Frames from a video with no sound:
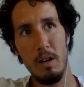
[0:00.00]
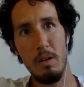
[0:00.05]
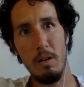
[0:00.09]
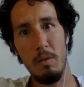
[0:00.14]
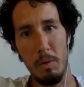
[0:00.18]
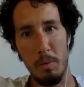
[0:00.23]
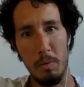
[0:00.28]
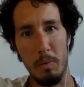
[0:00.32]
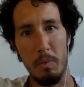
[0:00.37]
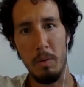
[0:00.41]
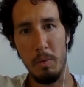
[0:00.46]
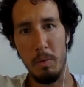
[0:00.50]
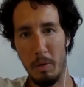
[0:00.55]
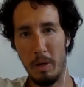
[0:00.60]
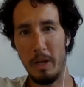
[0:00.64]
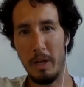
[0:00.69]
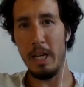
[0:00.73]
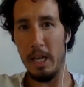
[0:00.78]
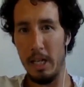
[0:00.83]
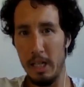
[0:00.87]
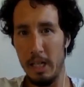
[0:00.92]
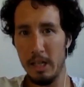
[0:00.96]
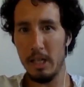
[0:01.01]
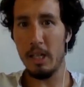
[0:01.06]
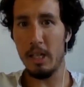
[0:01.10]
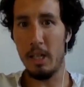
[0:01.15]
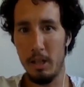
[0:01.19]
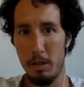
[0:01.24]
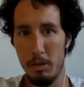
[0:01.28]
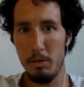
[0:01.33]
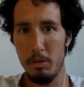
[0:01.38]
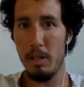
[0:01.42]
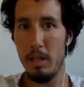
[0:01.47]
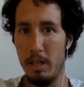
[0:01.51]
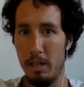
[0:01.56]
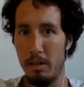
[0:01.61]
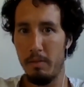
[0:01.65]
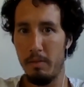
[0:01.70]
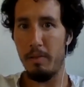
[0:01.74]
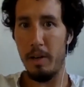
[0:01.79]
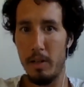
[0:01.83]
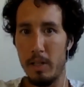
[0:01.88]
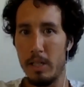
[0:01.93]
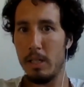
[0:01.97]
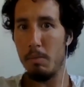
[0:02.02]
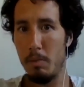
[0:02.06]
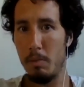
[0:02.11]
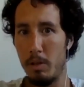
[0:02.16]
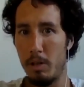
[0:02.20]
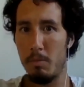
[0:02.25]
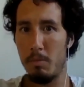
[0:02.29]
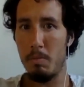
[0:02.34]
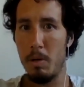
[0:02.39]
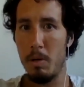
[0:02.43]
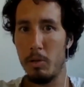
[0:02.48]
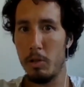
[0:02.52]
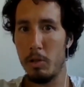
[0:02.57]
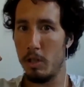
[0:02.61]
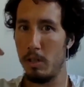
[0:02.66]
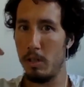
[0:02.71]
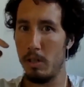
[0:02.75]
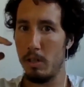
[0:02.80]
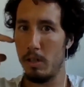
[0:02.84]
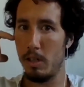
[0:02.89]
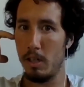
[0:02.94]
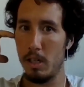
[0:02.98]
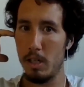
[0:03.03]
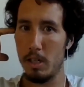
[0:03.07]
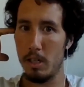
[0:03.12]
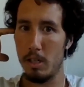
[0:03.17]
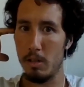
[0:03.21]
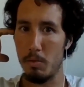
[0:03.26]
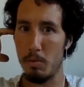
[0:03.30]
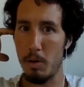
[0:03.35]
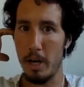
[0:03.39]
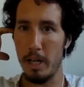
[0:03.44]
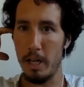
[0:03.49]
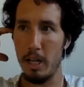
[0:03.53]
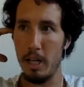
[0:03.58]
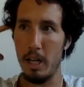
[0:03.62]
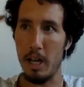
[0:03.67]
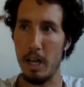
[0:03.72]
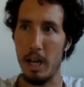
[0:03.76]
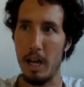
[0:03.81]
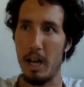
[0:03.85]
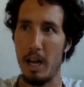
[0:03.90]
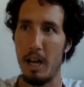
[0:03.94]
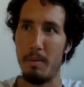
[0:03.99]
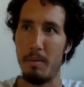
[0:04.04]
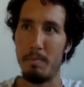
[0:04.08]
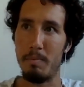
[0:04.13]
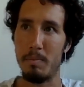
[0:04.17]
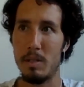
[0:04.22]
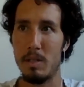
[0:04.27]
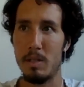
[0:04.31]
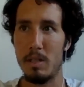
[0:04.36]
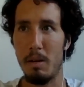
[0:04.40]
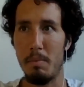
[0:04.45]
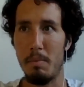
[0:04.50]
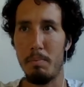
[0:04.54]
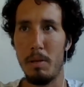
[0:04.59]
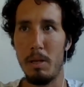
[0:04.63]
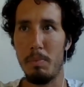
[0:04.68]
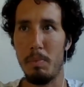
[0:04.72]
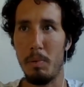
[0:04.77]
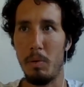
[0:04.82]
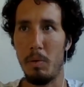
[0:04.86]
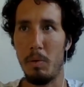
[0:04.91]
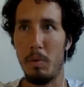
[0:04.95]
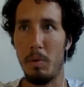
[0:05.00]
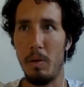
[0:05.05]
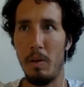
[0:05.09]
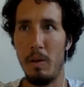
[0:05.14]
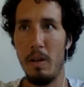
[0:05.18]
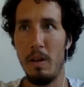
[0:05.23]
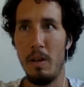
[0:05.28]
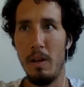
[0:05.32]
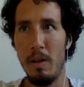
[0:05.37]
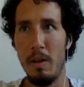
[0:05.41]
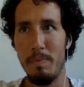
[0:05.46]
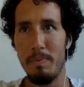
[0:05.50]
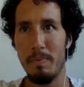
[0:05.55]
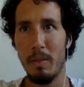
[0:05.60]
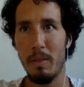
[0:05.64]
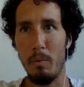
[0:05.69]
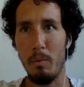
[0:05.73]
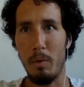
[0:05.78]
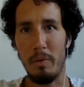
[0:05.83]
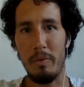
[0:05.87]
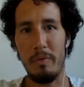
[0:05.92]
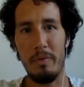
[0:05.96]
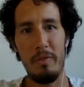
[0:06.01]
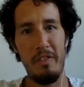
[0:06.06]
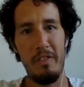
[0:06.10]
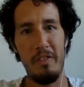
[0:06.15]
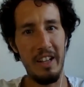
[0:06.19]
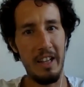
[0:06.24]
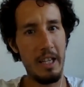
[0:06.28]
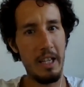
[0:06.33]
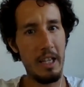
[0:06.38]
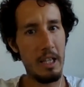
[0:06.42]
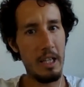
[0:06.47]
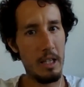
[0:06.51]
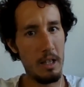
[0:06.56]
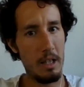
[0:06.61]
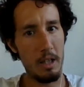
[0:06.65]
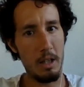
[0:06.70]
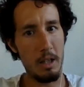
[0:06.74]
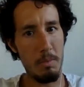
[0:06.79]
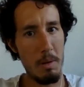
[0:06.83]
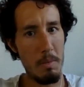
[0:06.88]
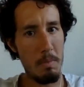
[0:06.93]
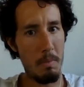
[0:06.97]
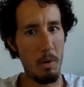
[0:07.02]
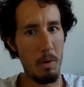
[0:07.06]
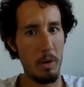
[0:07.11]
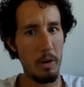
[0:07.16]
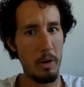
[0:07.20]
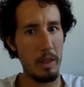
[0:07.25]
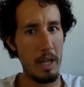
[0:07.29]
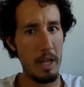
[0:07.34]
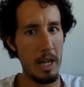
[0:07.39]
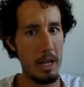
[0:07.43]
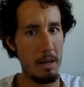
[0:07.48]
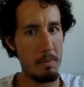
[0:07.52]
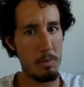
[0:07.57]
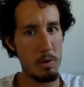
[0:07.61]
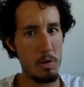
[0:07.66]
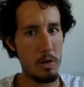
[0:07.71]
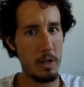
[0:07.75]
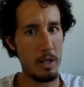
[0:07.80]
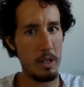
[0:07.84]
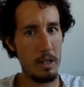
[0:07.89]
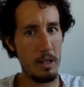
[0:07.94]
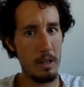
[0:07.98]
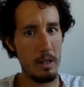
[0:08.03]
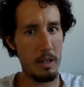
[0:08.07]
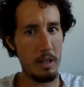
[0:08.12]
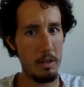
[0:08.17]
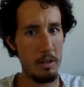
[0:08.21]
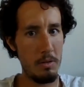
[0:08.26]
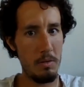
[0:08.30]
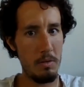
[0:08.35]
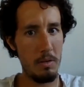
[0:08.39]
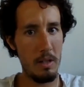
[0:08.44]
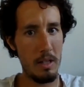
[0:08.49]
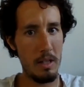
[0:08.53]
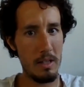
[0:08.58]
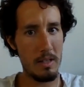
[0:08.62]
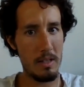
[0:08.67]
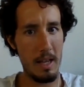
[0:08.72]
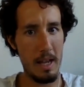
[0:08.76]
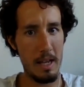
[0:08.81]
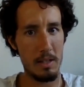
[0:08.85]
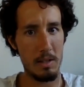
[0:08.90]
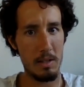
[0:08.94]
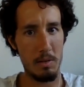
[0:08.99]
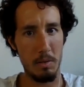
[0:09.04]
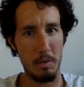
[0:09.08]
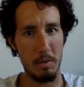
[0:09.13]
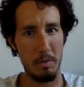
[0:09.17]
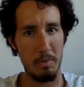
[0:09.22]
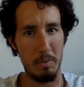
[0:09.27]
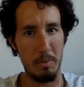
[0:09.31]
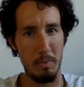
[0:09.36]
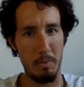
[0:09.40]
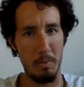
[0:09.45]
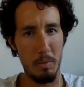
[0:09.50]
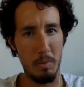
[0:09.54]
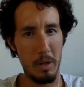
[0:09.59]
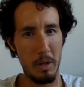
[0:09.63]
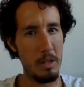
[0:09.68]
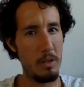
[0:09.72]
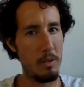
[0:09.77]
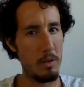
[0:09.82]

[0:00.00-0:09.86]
we were getting the glute in a very similar to motion to running. Some people were feeling it a little bit more in the hamstring than the glute. Is that sort of what